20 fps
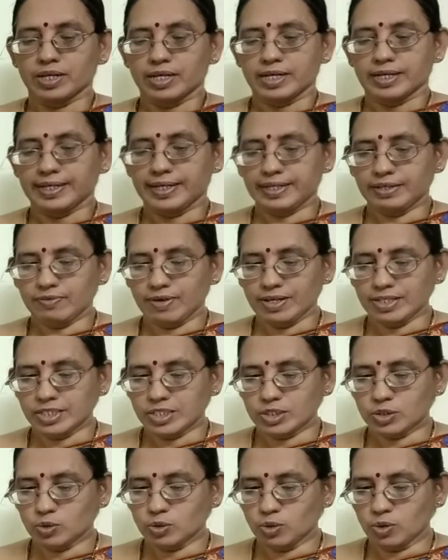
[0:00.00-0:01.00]
It
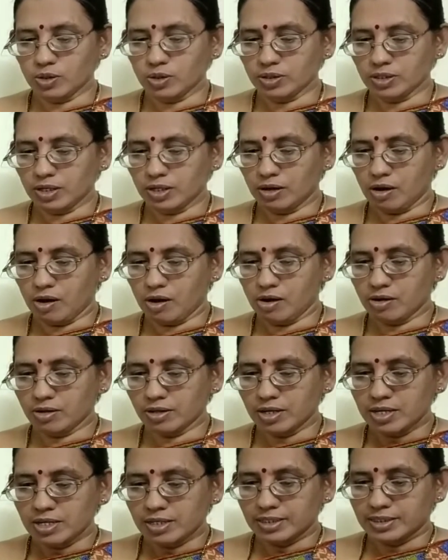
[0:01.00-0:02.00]
was so long
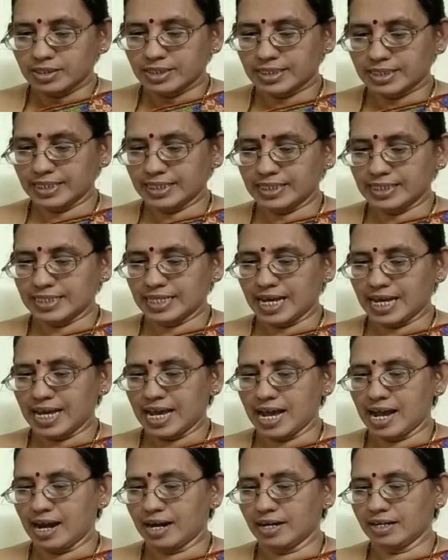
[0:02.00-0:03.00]
since I
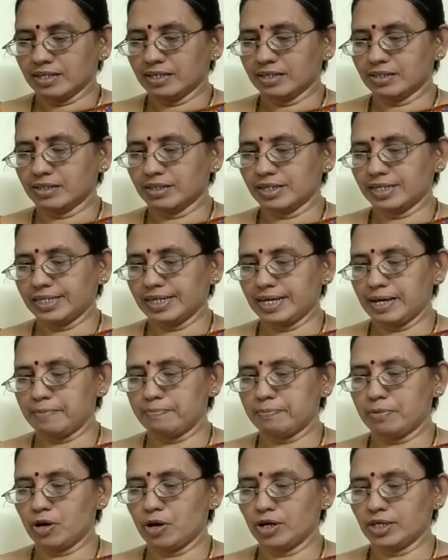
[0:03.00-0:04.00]
had heard a
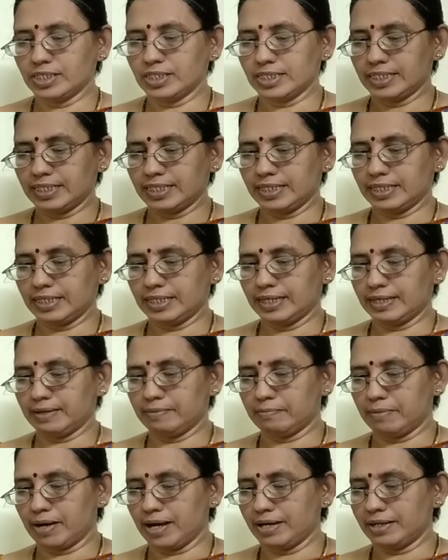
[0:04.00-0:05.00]
bird sing in
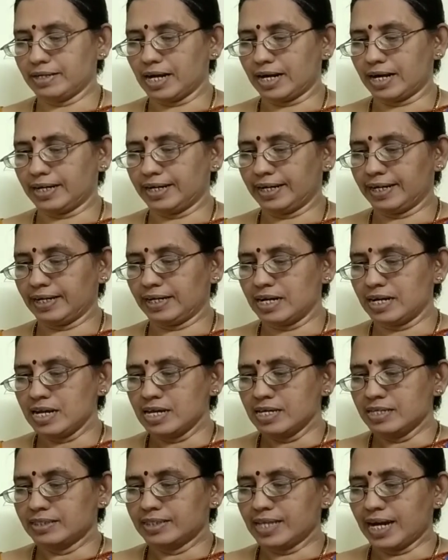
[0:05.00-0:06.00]
my garden
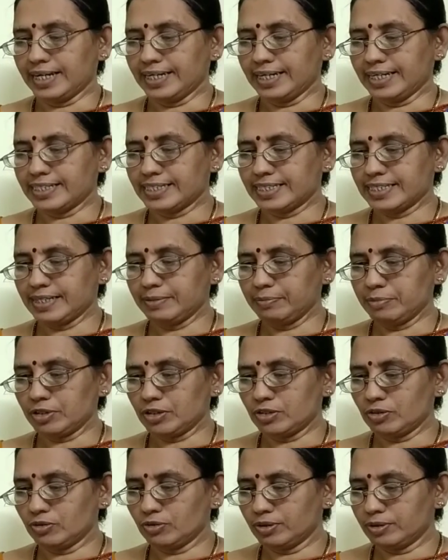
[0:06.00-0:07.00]
that it seemed
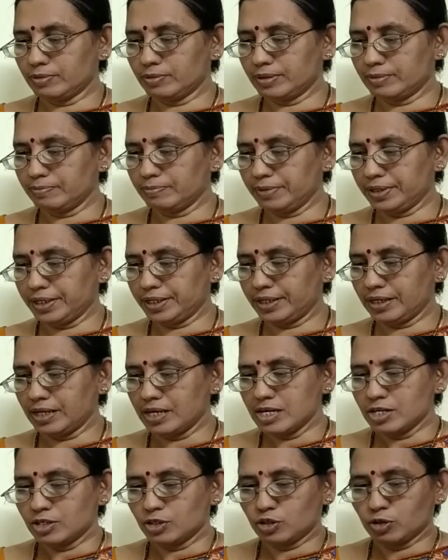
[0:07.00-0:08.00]
to me
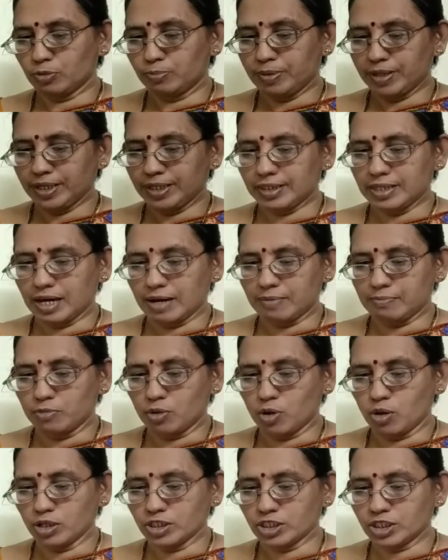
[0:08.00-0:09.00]
to be the
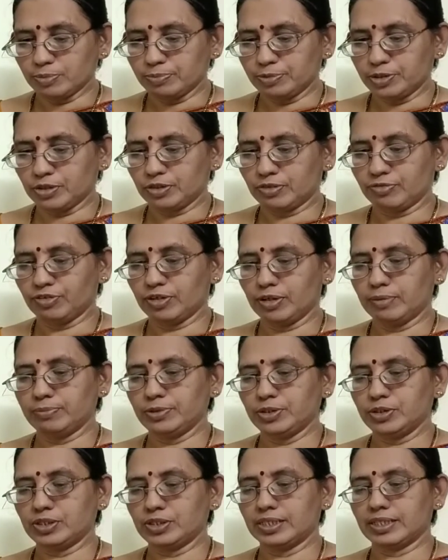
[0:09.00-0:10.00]
most beautiful
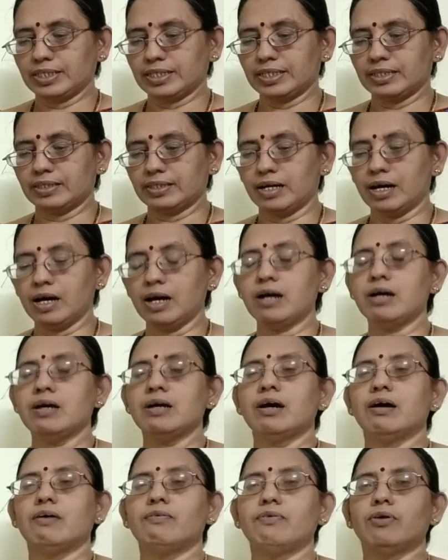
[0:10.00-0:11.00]
music in the
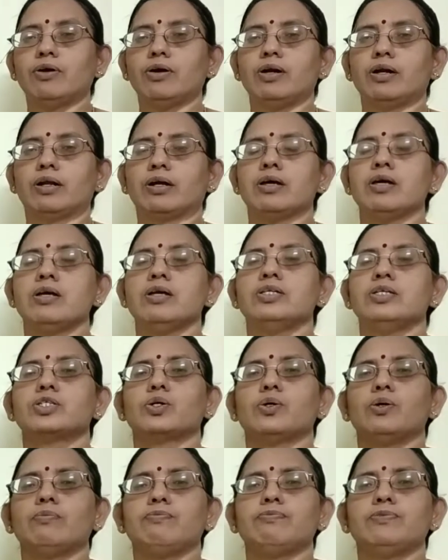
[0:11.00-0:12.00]
world.
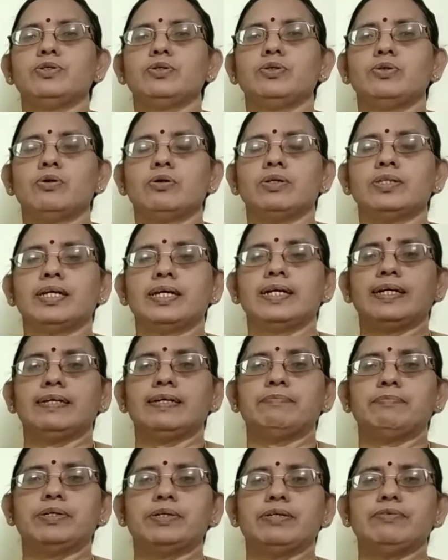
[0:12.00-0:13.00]
So you know that
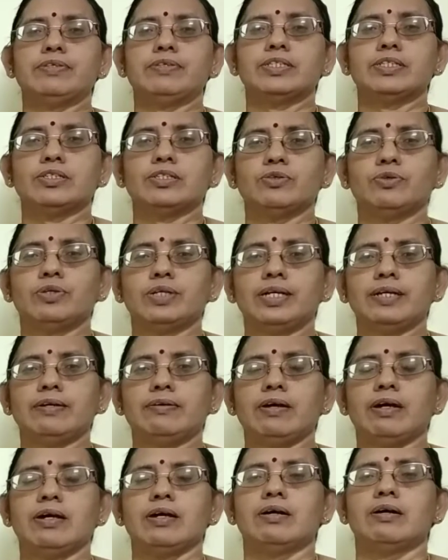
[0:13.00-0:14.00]
in previous unit,
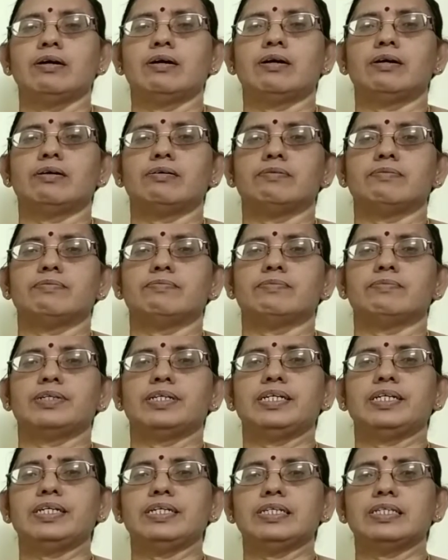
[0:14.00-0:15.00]

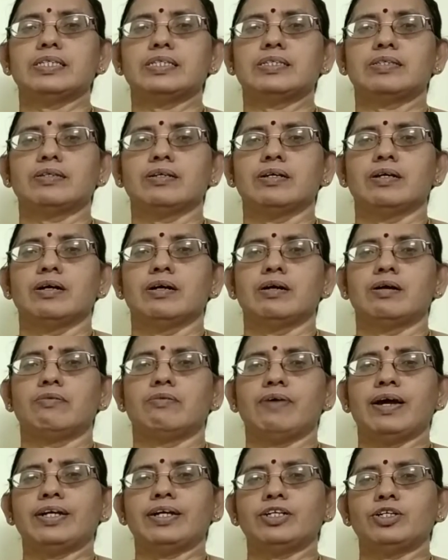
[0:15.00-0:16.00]
he
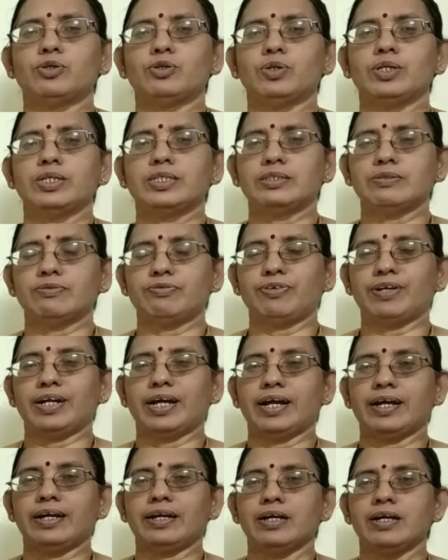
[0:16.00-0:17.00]
went to his
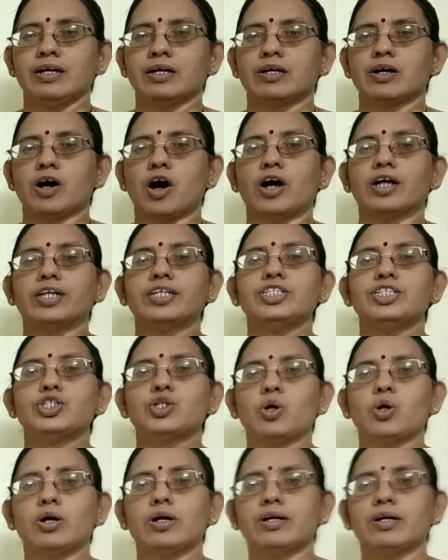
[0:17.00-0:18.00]
friend Cornish
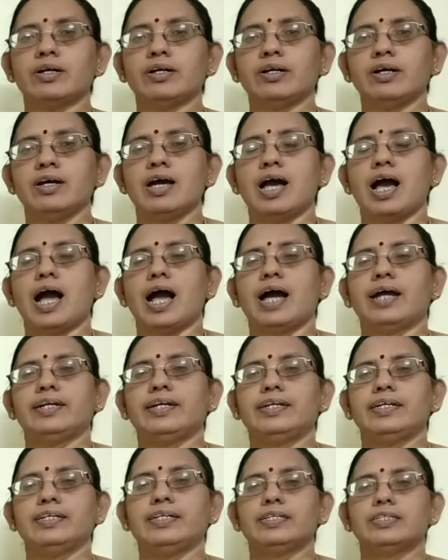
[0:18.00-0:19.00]
Ogre
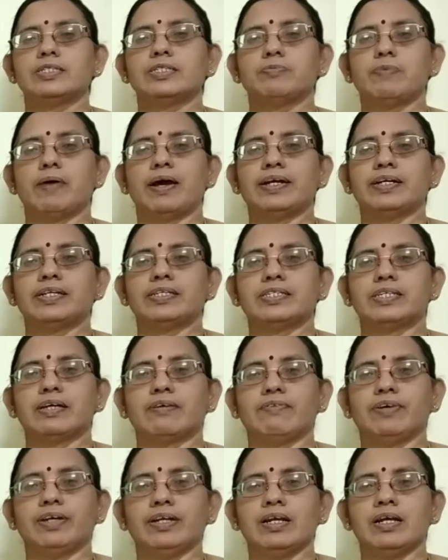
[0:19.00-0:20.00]
and he spent
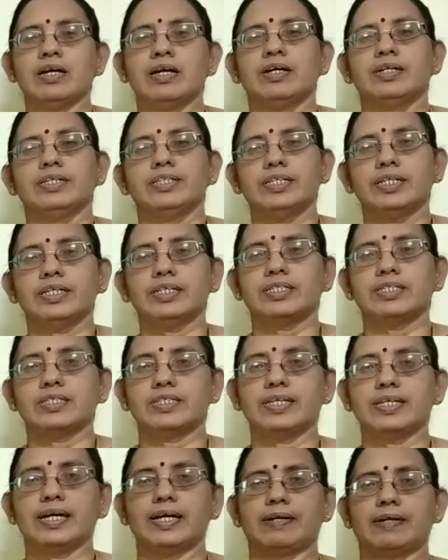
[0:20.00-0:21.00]
7 years
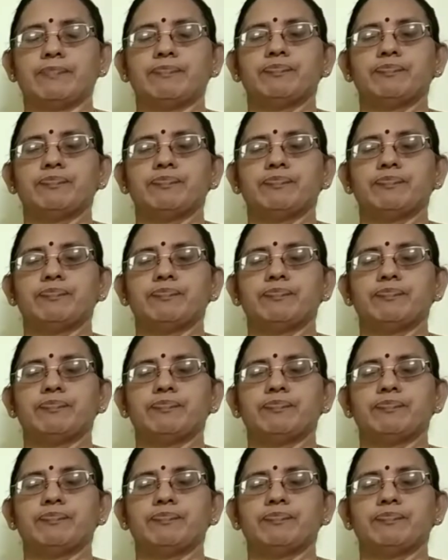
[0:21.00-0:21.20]
there.